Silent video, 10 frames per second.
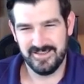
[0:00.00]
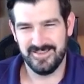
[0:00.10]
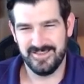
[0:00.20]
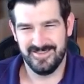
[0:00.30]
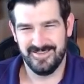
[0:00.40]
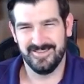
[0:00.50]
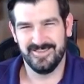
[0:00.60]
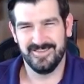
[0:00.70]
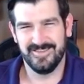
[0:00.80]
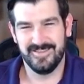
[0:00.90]

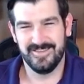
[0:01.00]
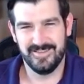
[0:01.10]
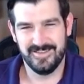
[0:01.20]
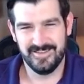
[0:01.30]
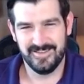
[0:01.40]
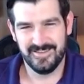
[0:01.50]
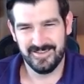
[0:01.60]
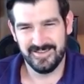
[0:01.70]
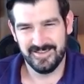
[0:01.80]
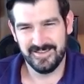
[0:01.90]

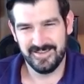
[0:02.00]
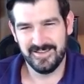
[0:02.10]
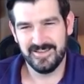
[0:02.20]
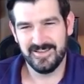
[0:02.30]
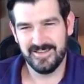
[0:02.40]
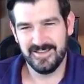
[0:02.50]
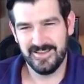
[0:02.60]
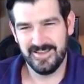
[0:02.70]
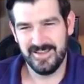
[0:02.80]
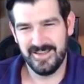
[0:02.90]

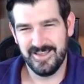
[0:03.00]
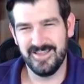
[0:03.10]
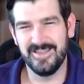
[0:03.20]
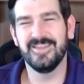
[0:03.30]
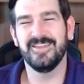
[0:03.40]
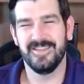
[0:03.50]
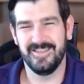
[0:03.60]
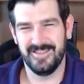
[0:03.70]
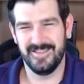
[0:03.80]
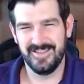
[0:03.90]

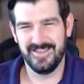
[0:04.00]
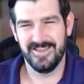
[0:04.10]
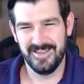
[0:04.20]
(silent)